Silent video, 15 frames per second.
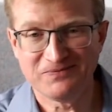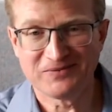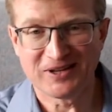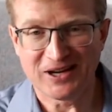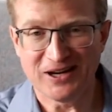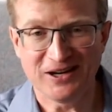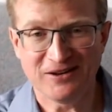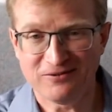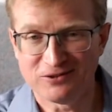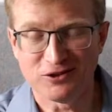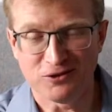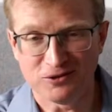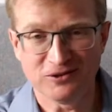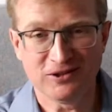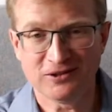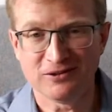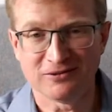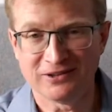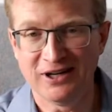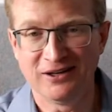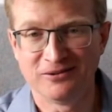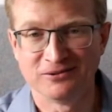kind of turn it
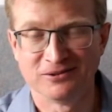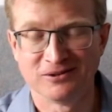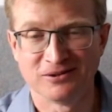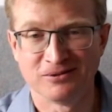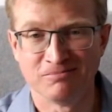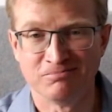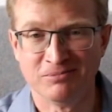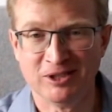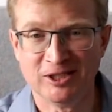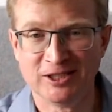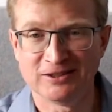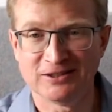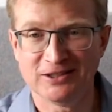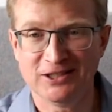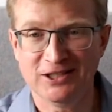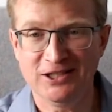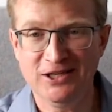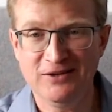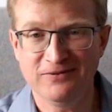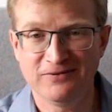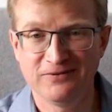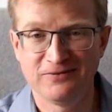around. But
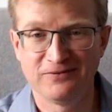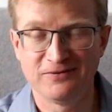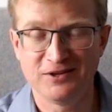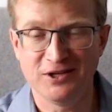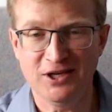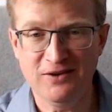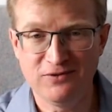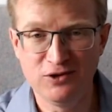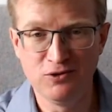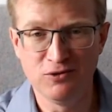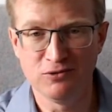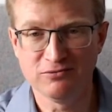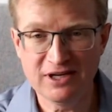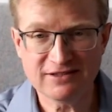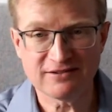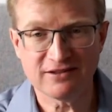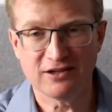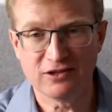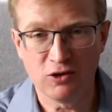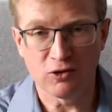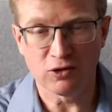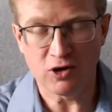if you risk
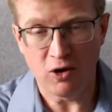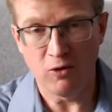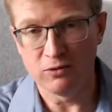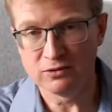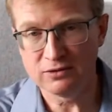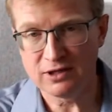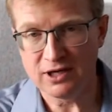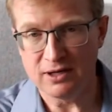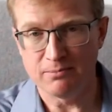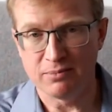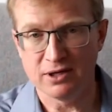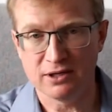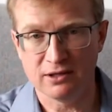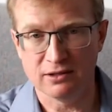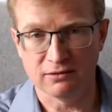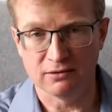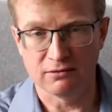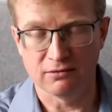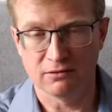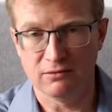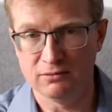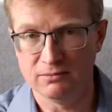your own company and
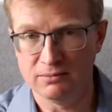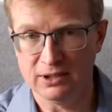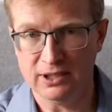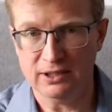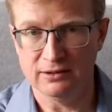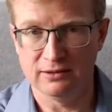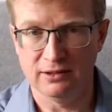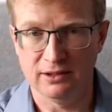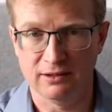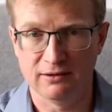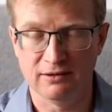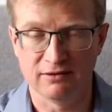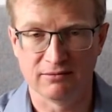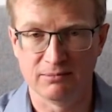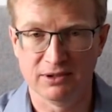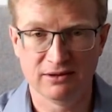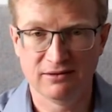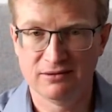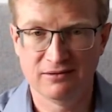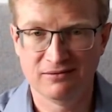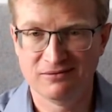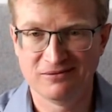your own brand like this, but
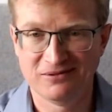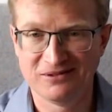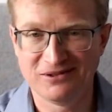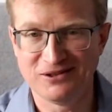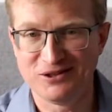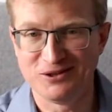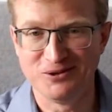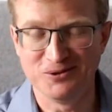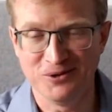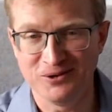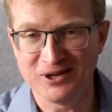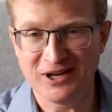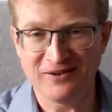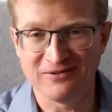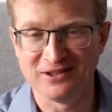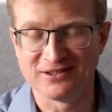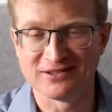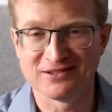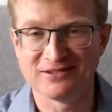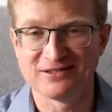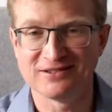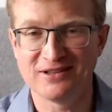you don't have the
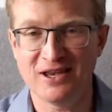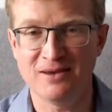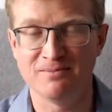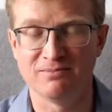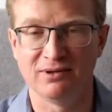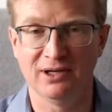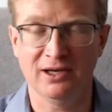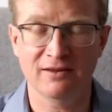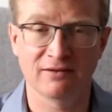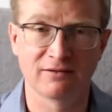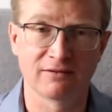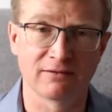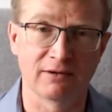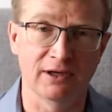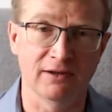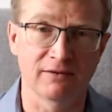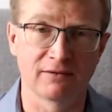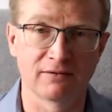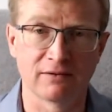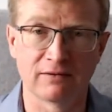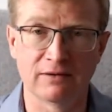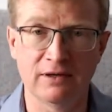same brand
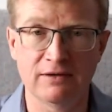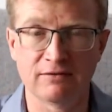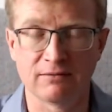strength, things